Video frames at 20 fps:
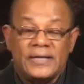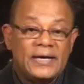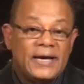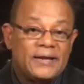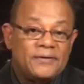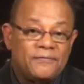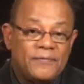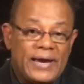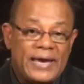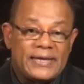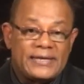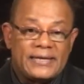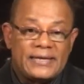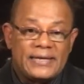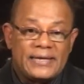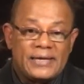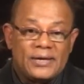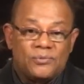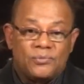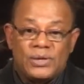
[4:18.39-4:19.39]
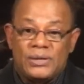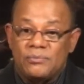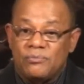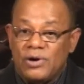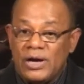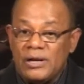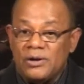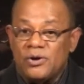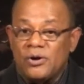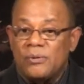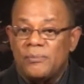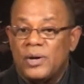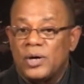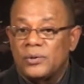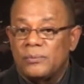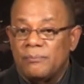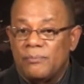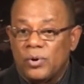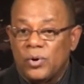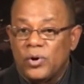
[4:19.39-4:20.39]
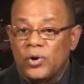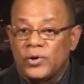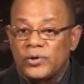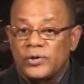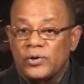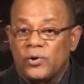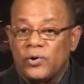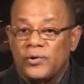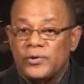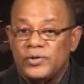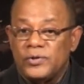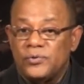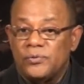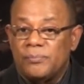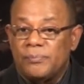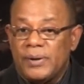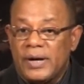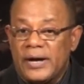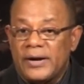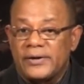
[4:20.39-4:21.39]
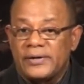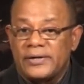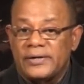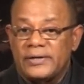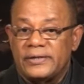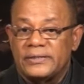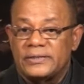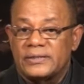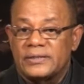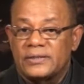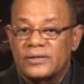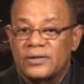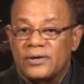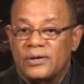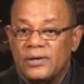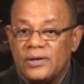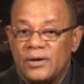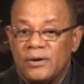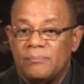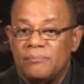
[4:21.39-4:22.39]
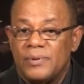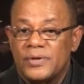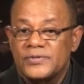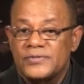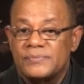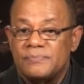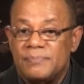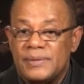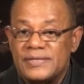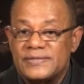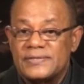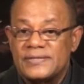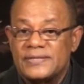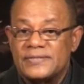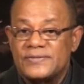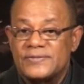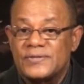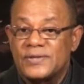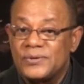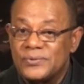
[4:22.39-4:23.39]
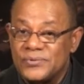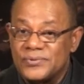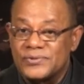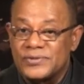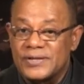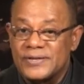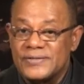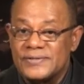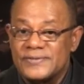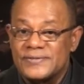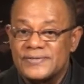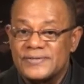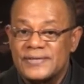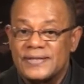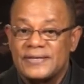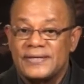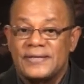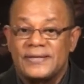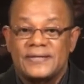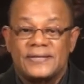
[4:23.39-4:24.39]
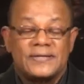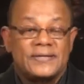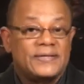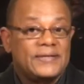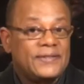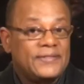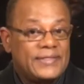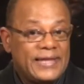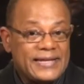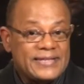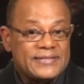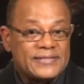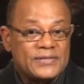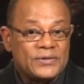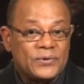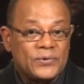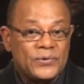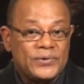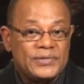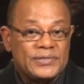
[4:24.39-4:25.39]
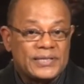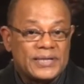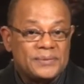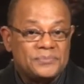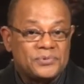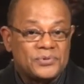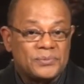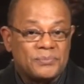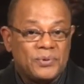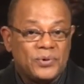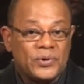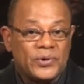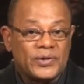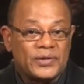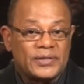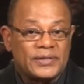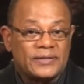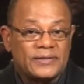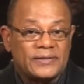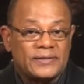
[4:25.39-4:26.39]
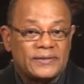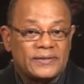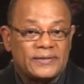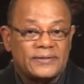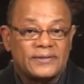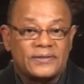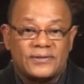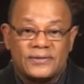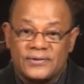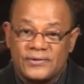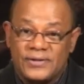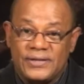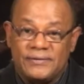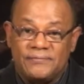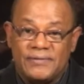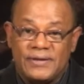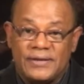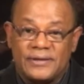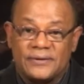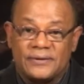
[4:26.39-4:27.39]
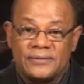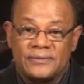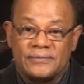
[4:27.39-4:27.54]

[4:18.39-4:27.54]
And finally, we welcome on board our new partner, Columbus Business Solutions. That's the Owen James Report. Good evening.